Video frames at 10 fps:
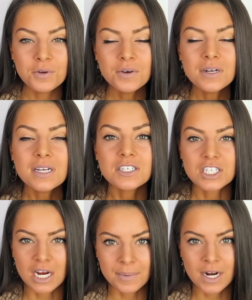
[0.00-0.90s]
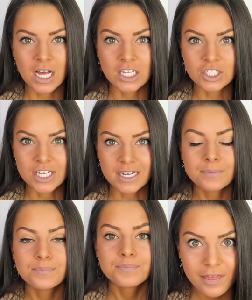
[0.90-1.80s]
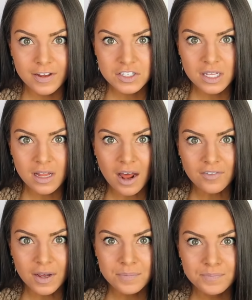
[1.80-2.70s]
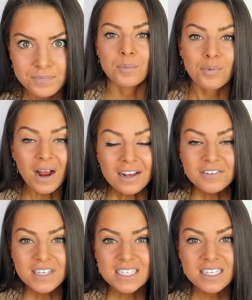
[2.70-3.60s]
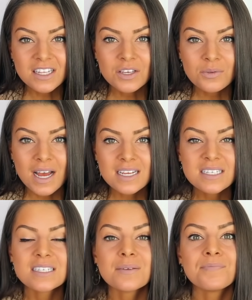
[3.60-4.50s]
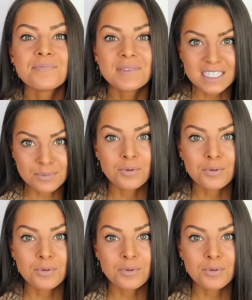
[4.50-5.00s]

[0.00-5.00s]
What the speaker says: Food terminology. There's a lot of them. Breakfast in the US, that's